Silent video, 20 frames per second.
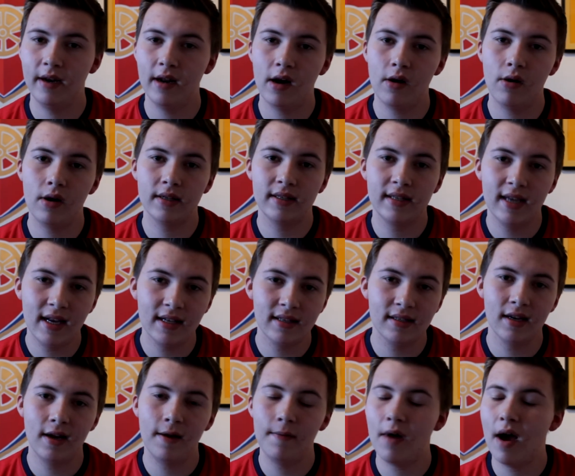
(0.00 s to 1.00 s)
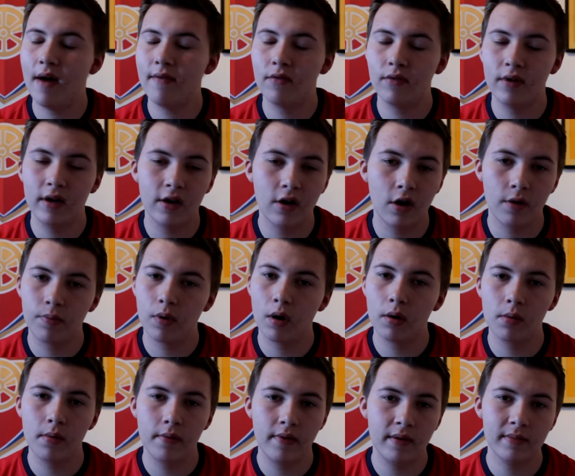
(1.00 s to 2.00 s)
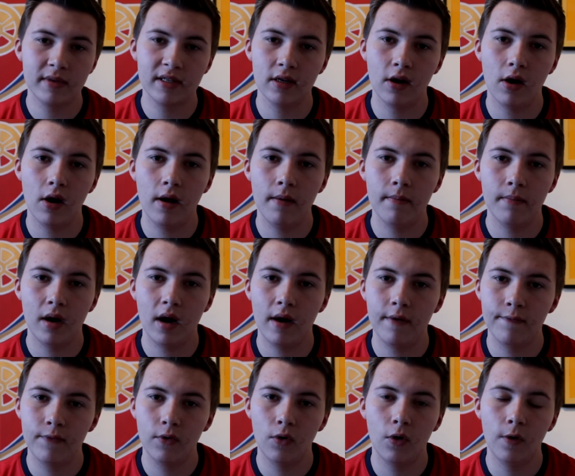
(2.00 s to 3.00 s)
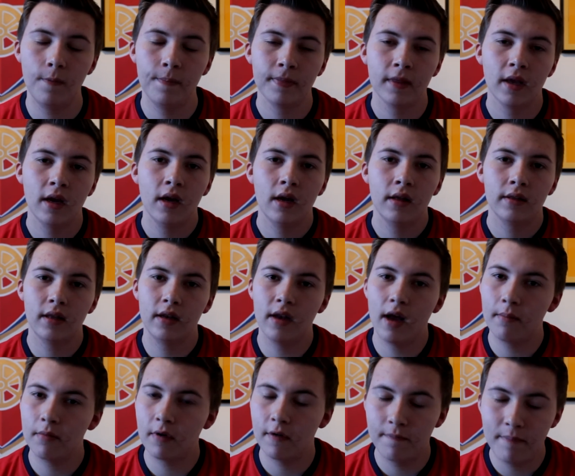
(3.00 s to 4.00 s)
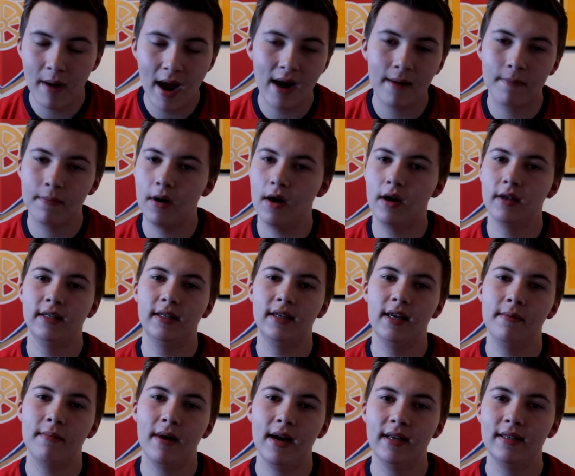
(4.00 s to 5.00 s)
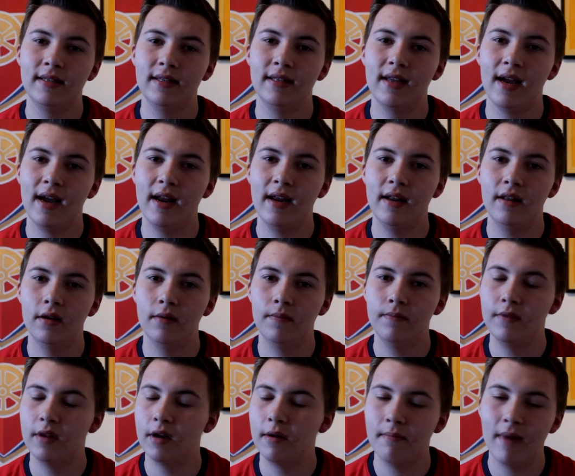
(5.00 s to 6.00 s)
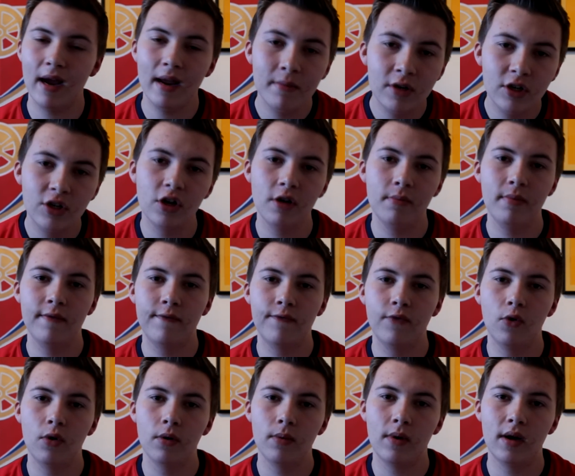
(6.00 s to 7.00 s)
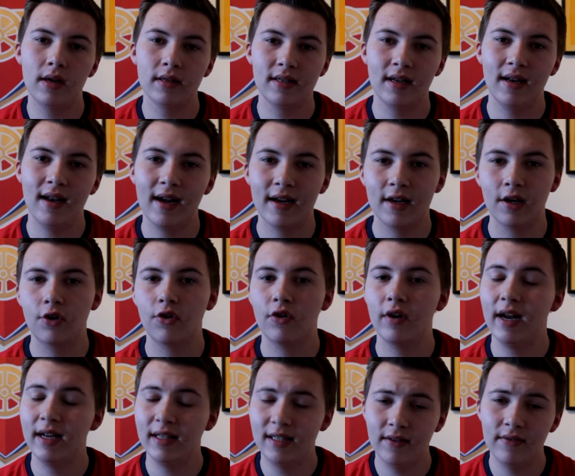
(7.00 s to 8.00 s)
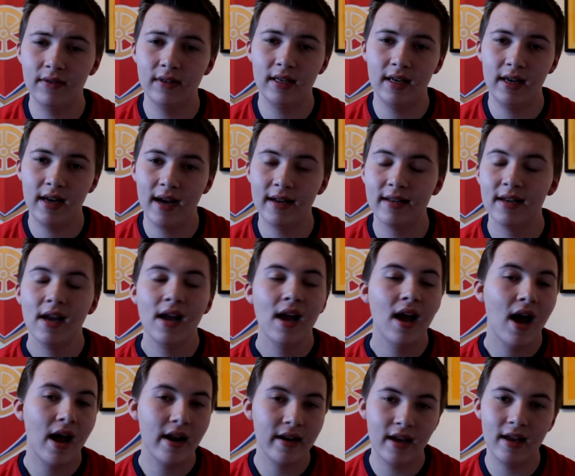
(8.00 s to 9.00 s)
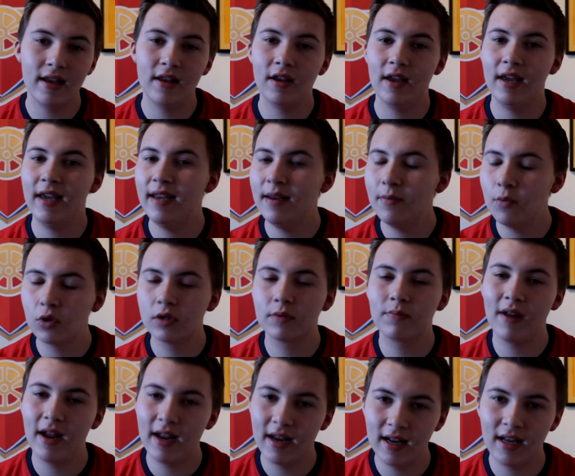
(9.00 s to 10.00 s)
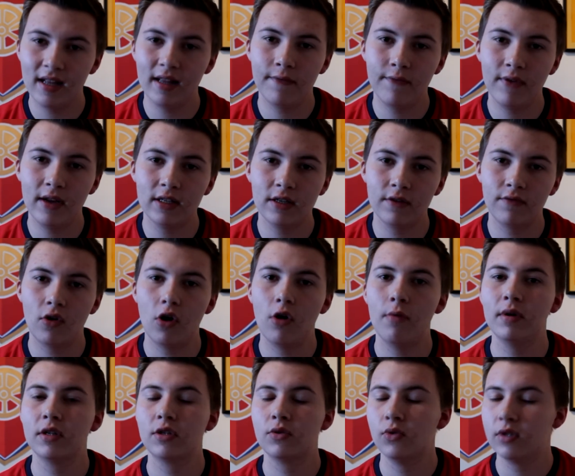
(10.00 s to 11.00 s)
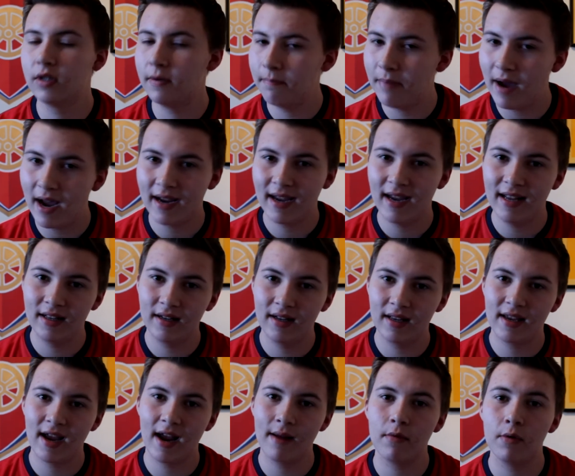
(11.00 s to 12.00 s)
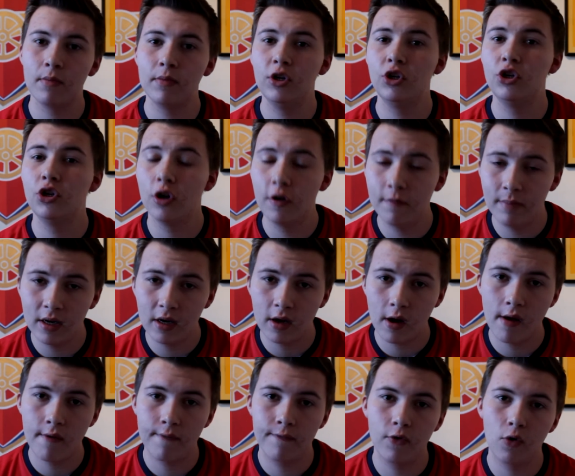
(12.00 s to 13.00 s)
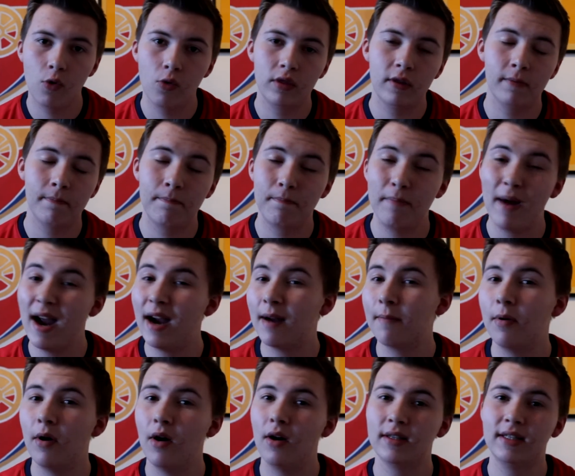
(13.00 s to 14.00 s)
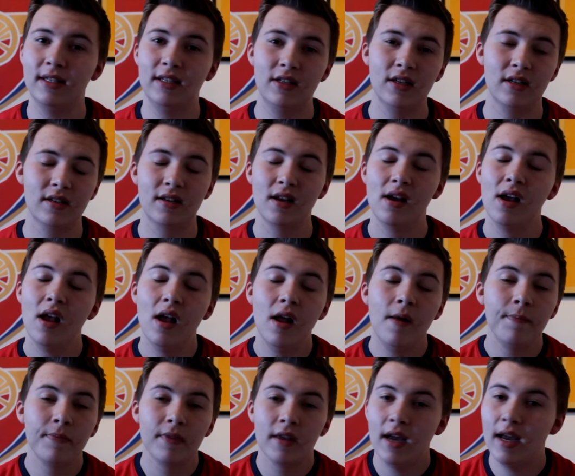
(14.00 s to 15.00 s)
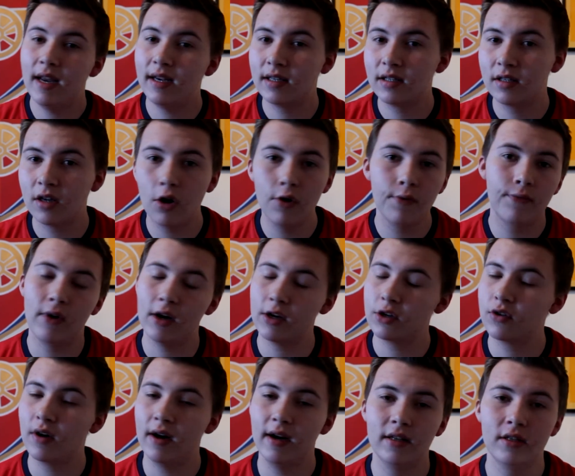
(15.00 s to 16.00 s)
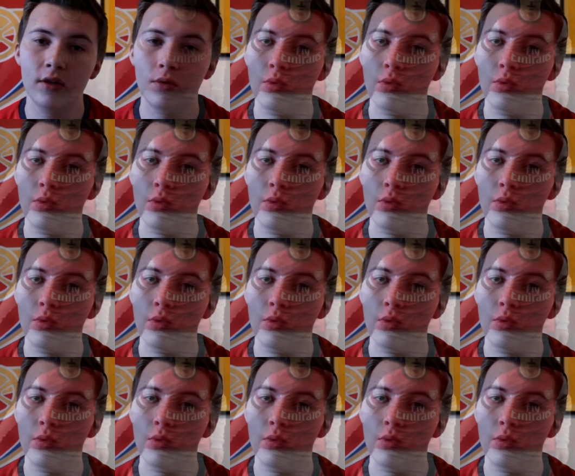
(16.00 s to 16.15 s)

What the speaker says: Now, Arteta, I haven't really got a problem with him starting, but I thought the number of back passes he made today that, you know, maybe should have been forward ones, the lack of creativity he had, and yet he was playing in a defensive role, but towards the back end of the game when we should have been going forward, the back passes just, it's so frustrating to